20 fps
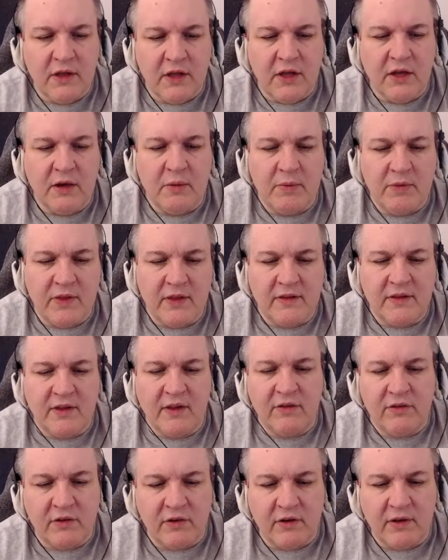Hubert then
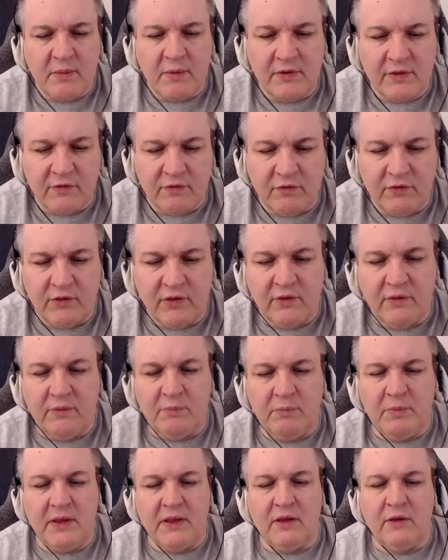tells her he must
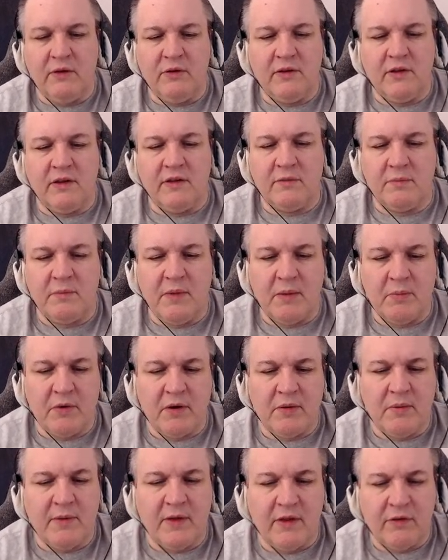be losing his memory
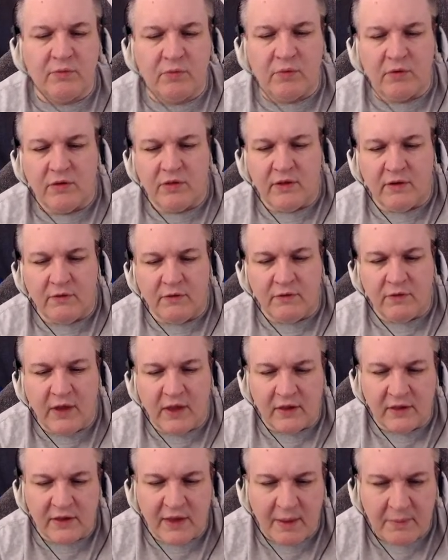because we're in
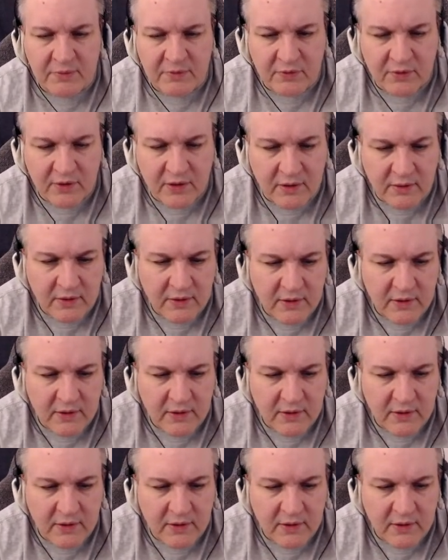Lapswood.